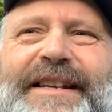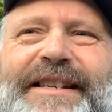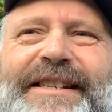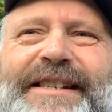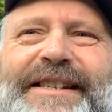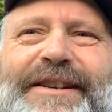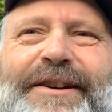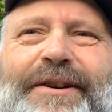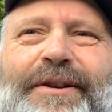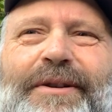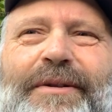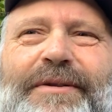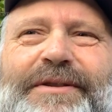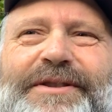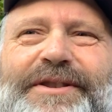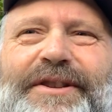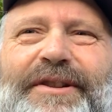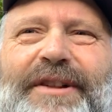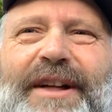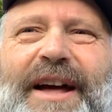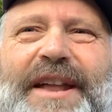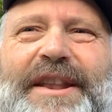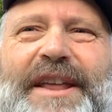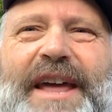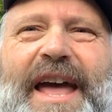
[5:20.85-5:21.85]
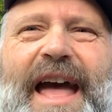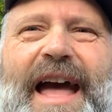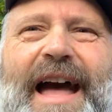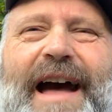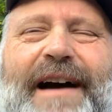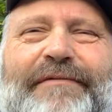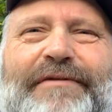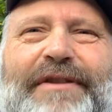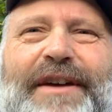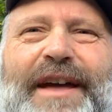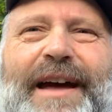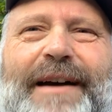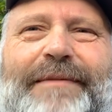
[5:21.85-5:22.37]
So I was glad to
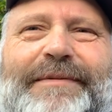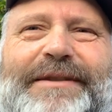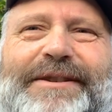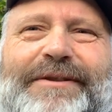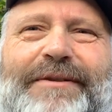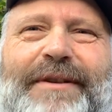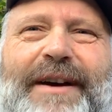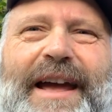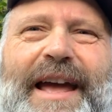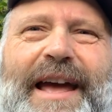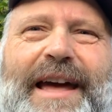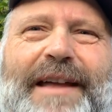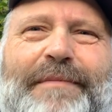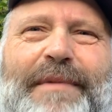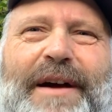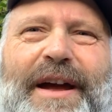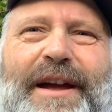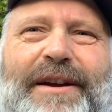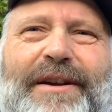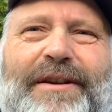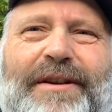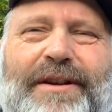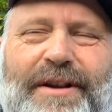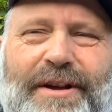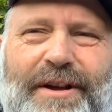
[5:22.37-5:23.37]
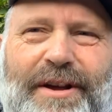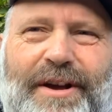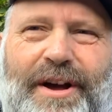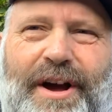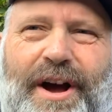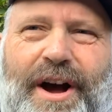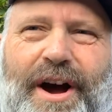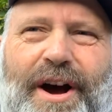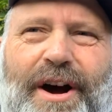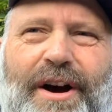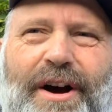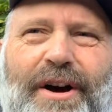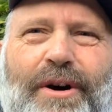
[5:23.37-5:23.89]
have them. So I had my
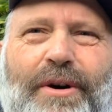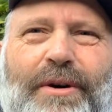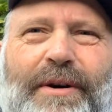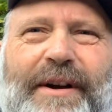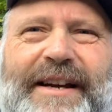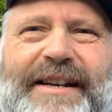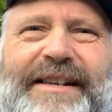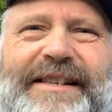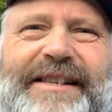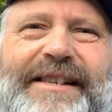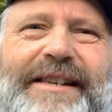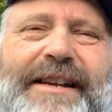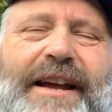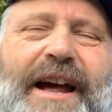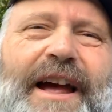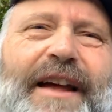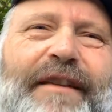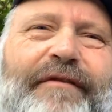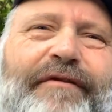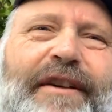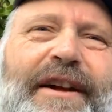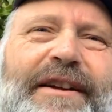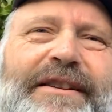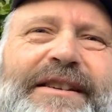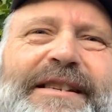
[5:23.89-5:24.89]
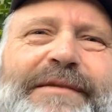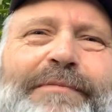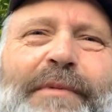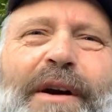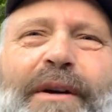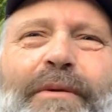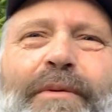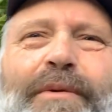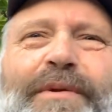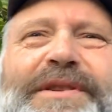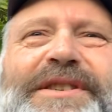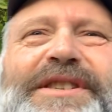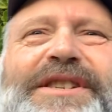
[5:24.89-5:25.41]
Hokas. I had found
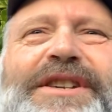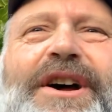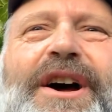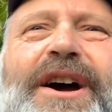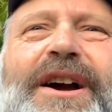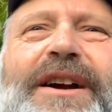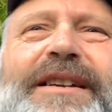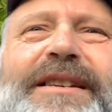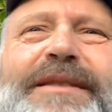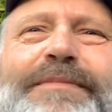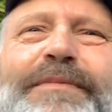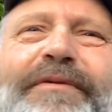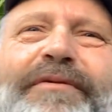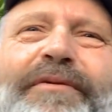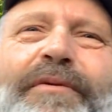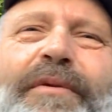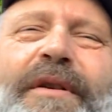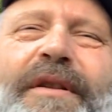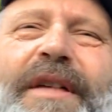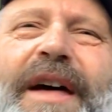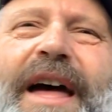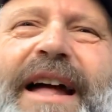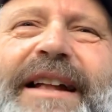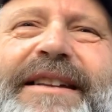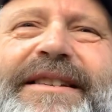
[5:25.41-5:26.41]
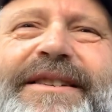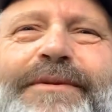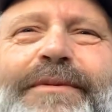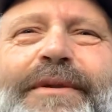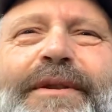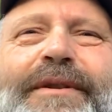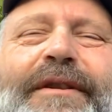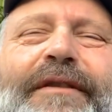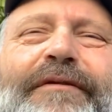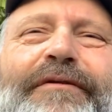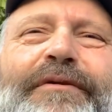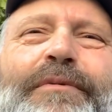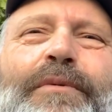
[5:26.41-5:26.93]
Smartwool socks before that, so I
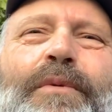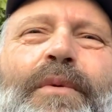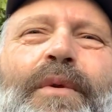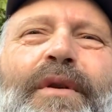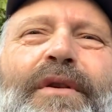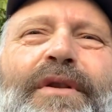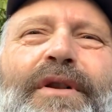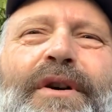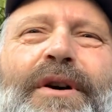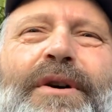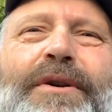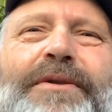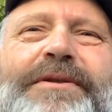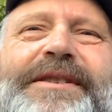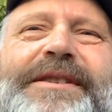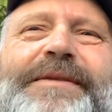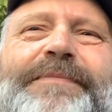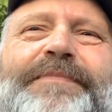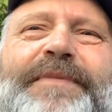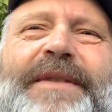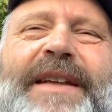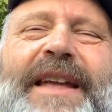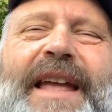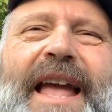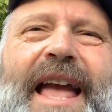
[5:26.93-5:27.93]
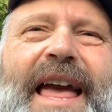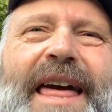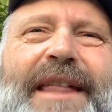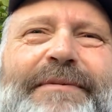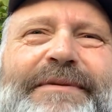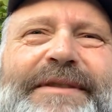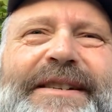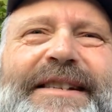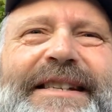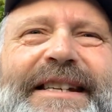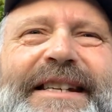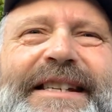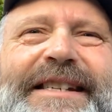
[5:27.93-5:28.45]
often wore those. And it
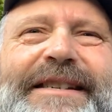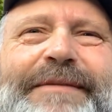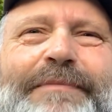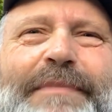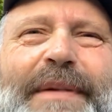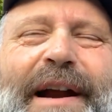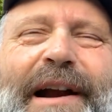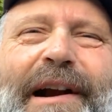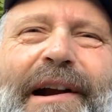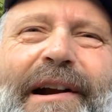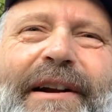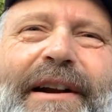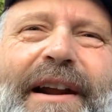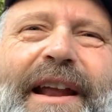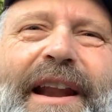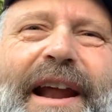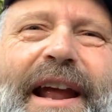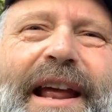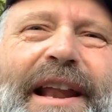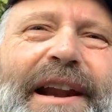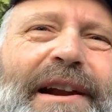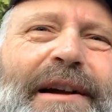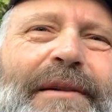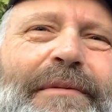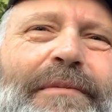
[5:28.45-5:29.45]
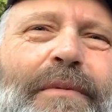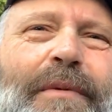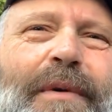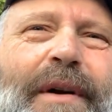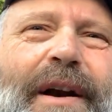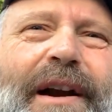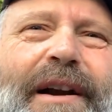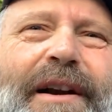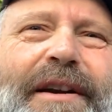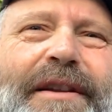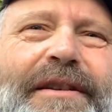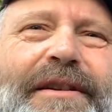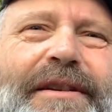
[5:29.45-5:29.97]
was a decent pair, and I ended up
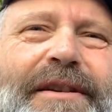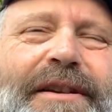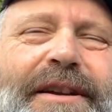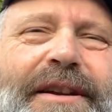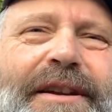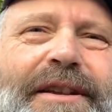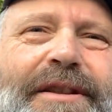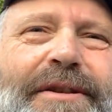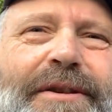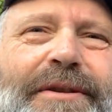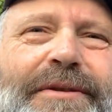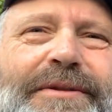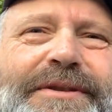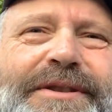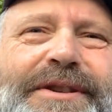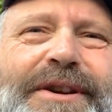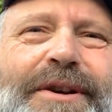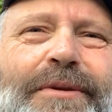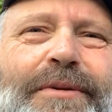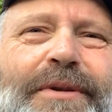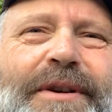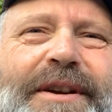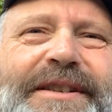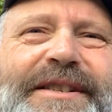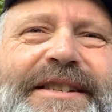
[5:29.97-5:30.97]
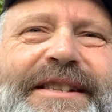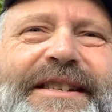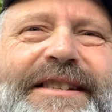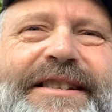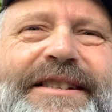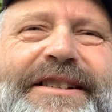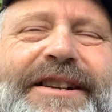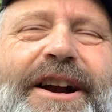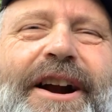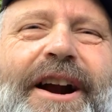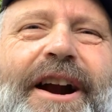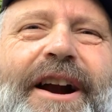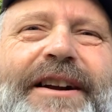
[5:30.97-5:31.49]
wearing those Hokas the
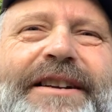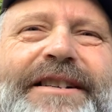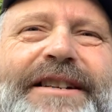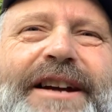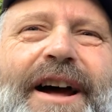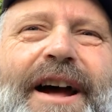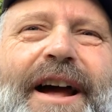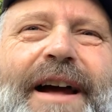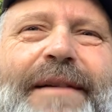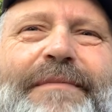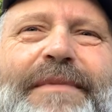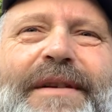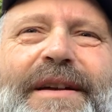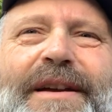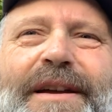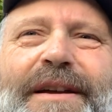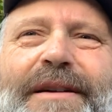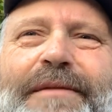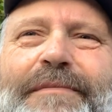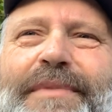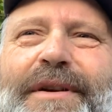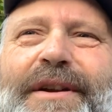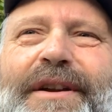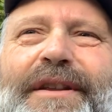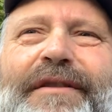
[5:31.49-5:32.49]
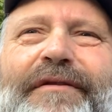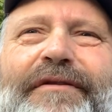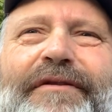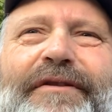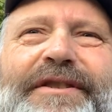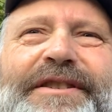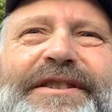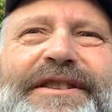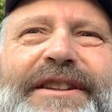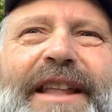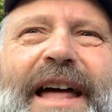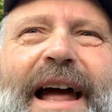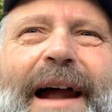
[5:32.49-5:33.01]
entire time. But on the
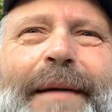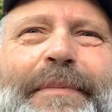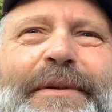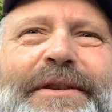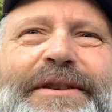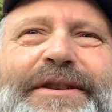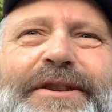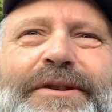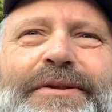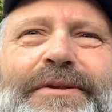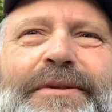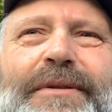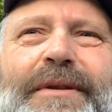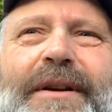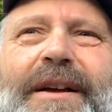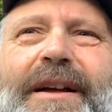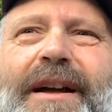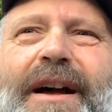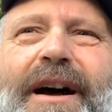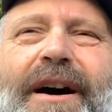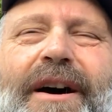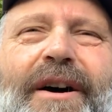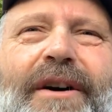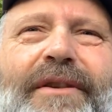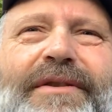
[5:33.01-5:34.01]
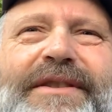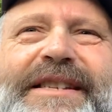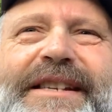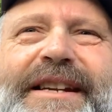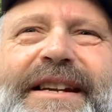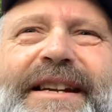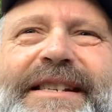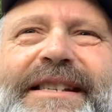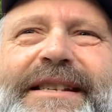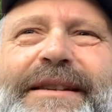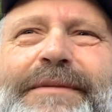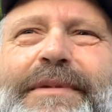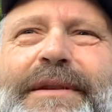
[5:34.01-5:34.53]
first lap or two, all of a
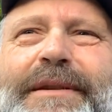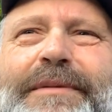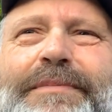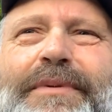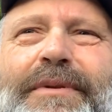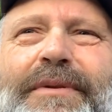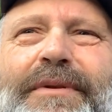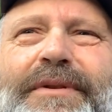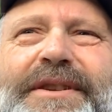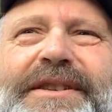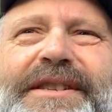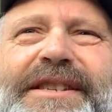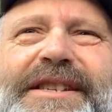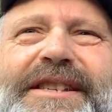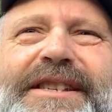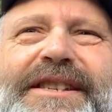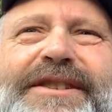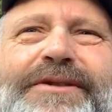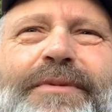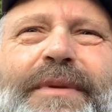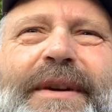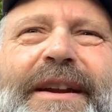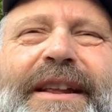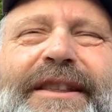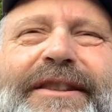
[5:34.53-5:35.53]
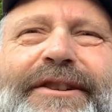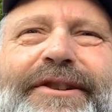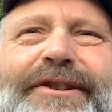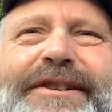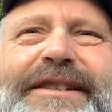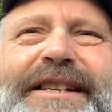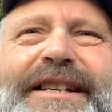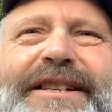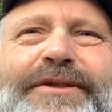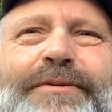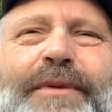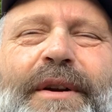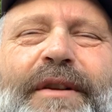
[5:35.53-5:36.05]
sudden I see people, and this is
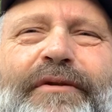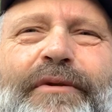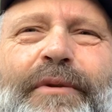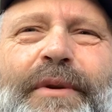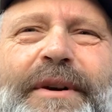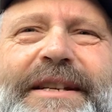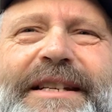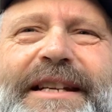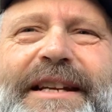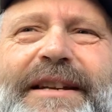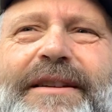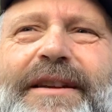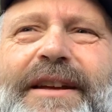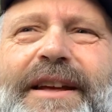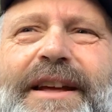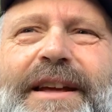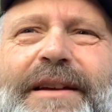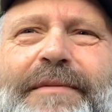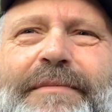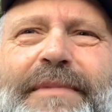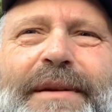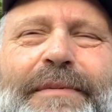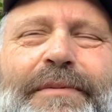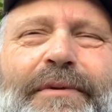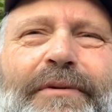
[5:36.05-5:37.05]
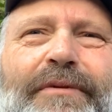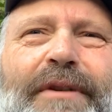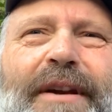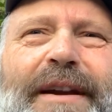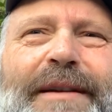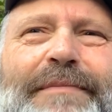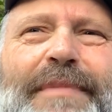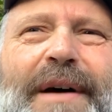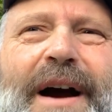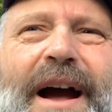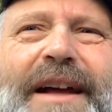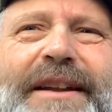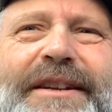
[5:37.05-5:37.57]
2013, 2014, people
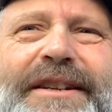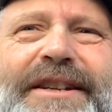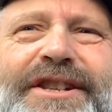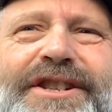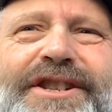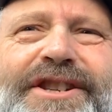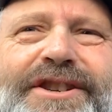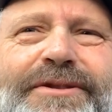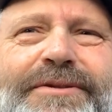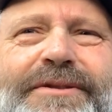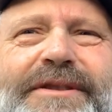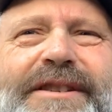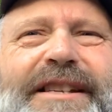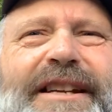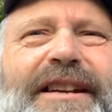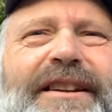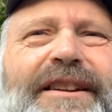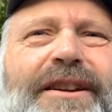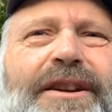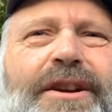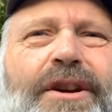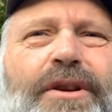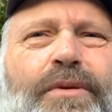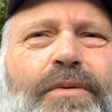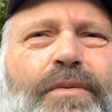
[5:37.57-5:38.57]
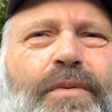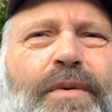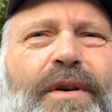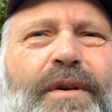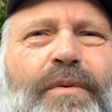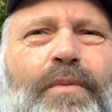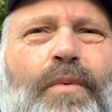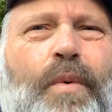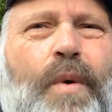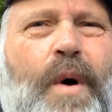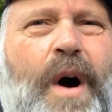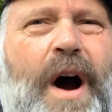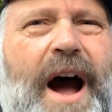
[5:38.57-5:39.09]
running by in these shoes that were
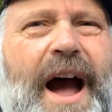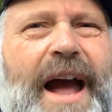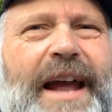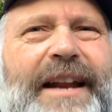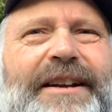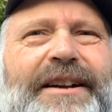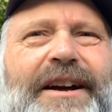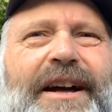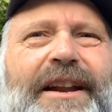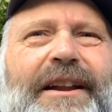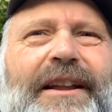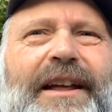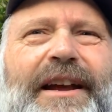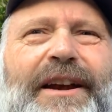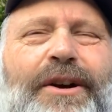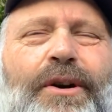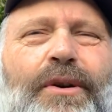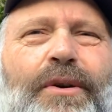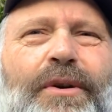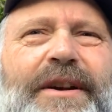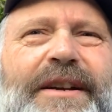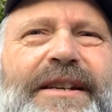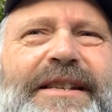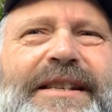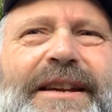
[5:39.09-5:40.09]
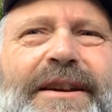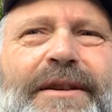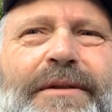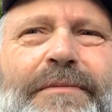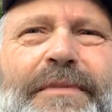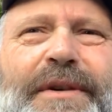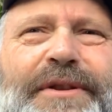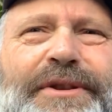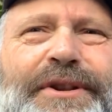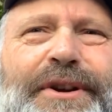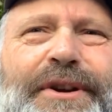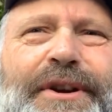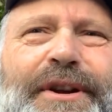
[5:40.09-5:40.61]
wide, kind of like Hokas,
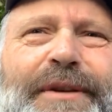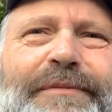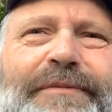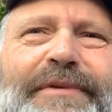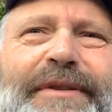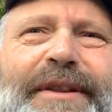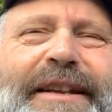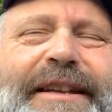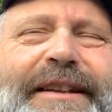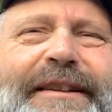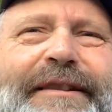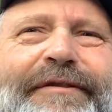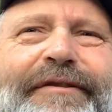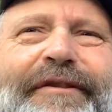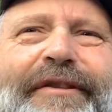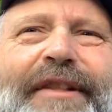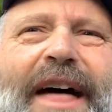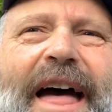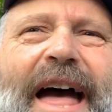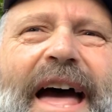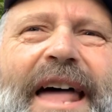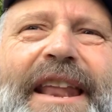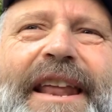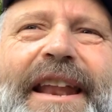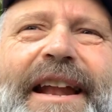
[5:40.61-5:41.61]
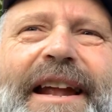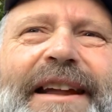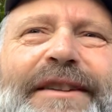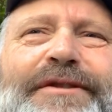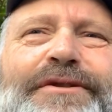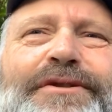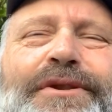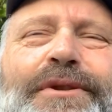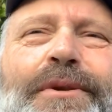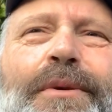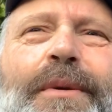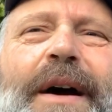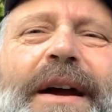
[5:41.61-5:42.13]
but they're completely flat, and I
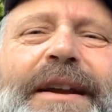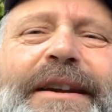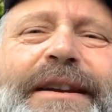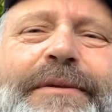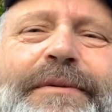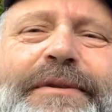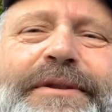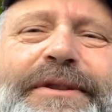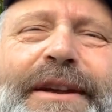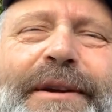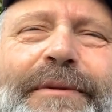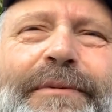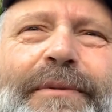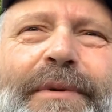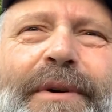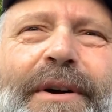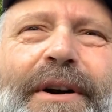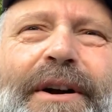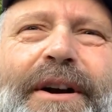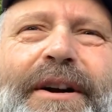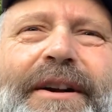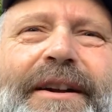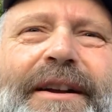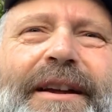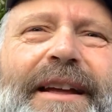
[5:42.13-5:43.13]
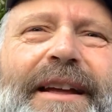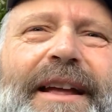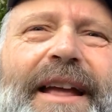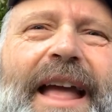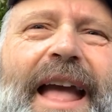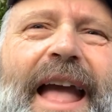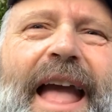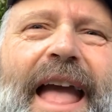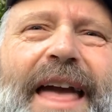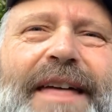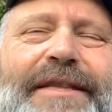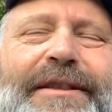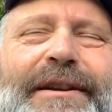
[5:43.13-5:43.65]
had no idea what they were,
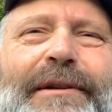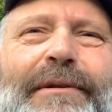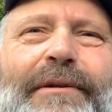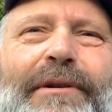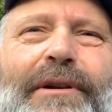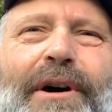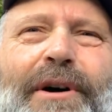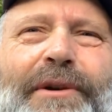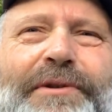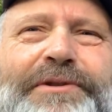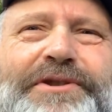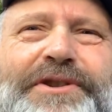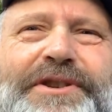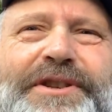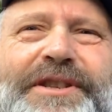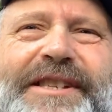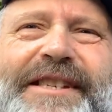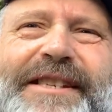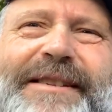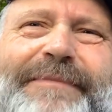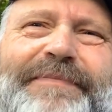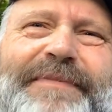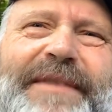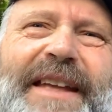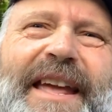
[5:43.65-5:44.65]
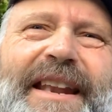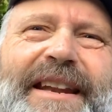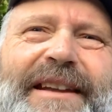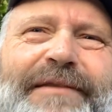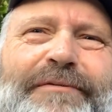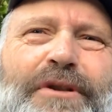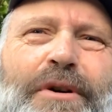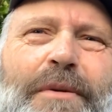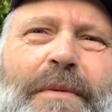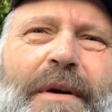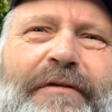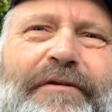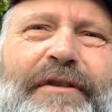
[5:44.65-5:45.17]
and they were Ultras. And even
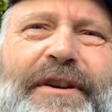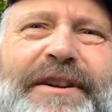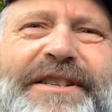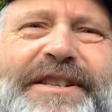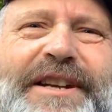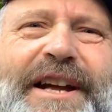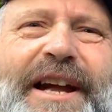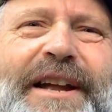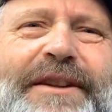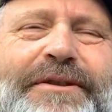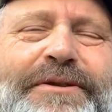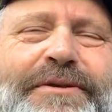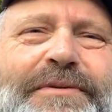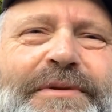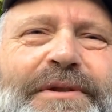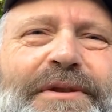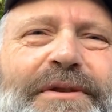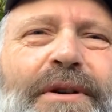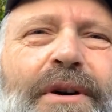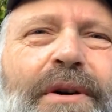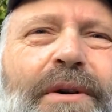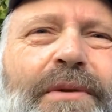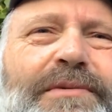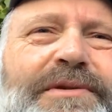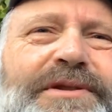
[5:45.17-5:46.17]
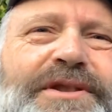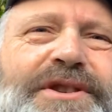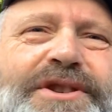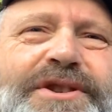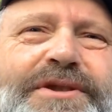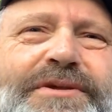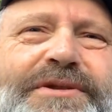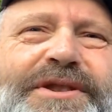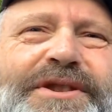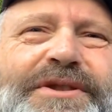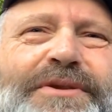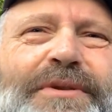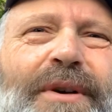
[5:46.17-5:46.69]
though my friend Scott Newton owns a
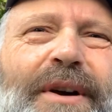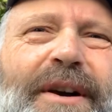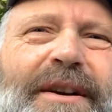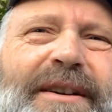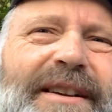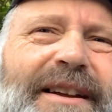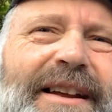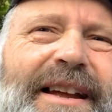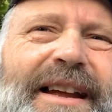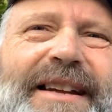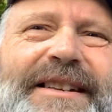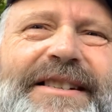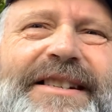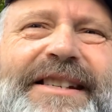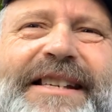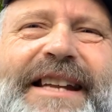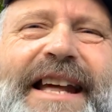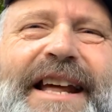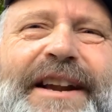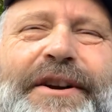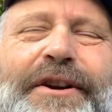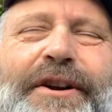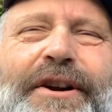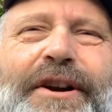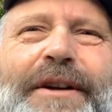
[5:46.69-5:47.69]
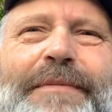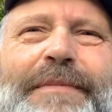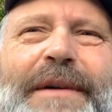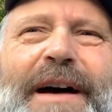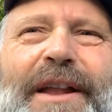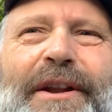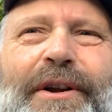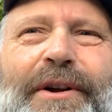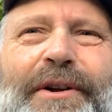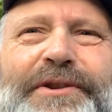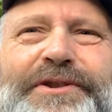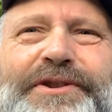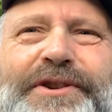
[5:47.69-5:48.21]
shoe store, just hadn't heard
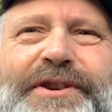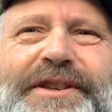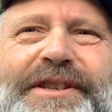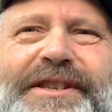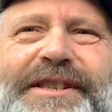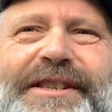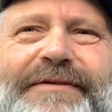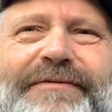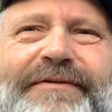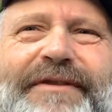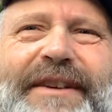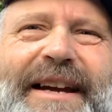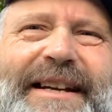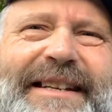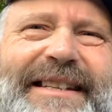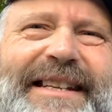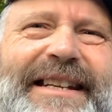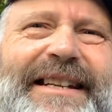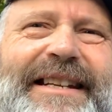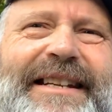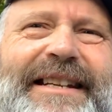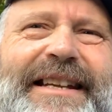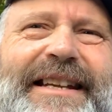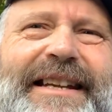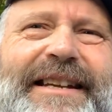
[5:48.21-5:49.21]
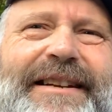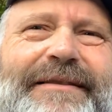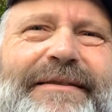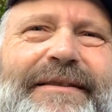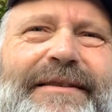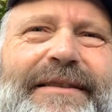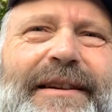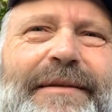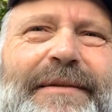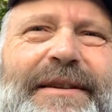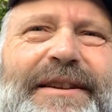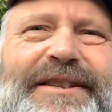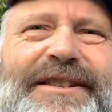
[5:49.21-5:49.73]
about Ultras. In fact, he didn't get
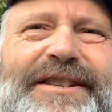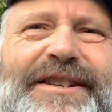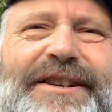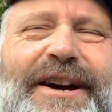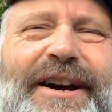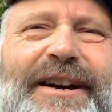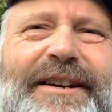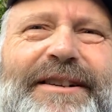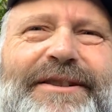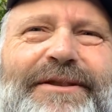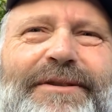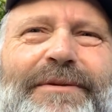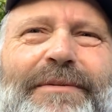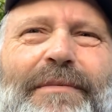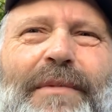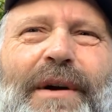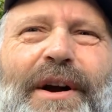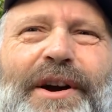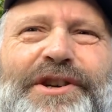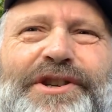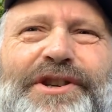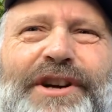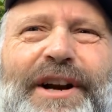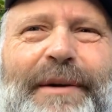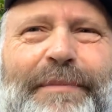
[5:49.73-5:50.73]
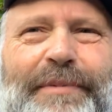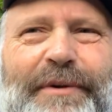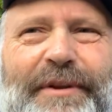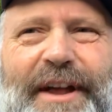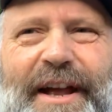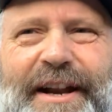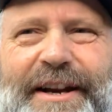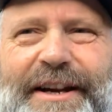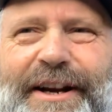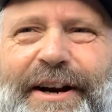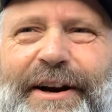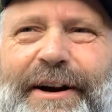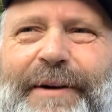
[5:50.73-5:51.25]
them in stock till March or April
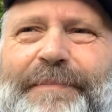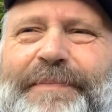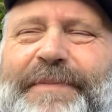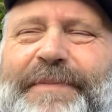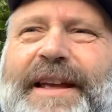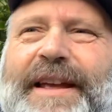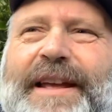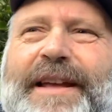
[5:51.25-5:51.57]
that year.